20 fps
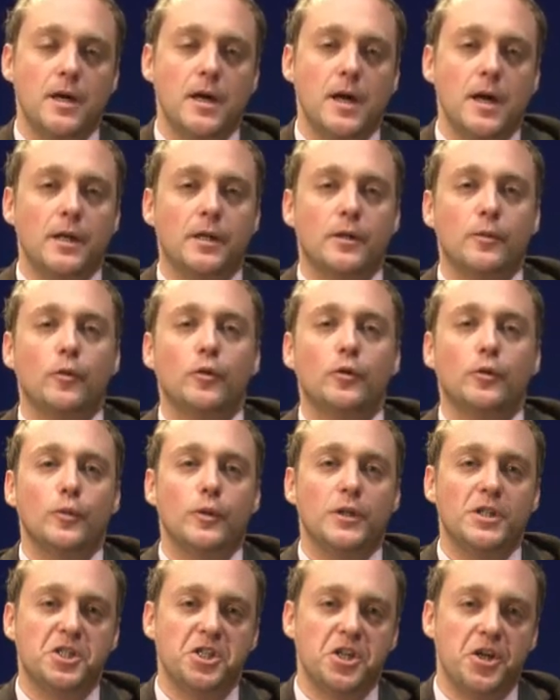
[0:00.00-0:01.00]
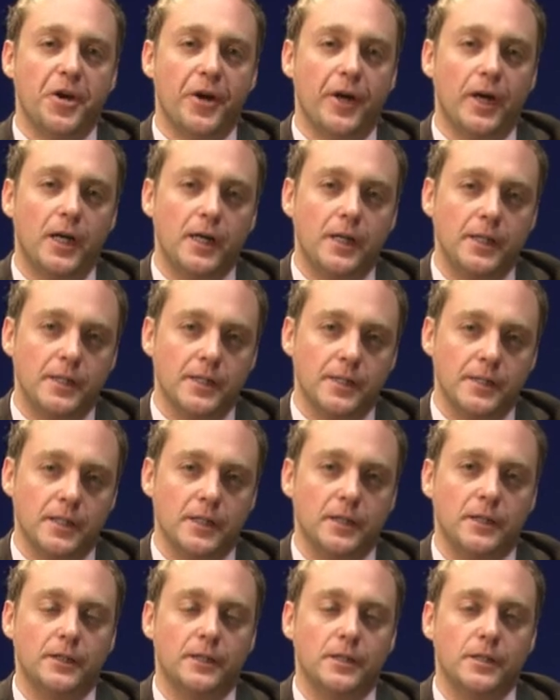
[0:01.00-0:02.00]
and what we generate as
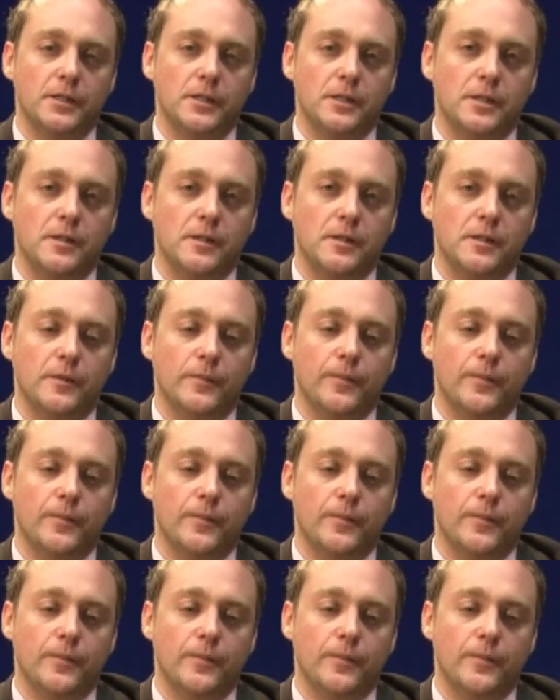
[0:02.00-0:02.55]
electricity.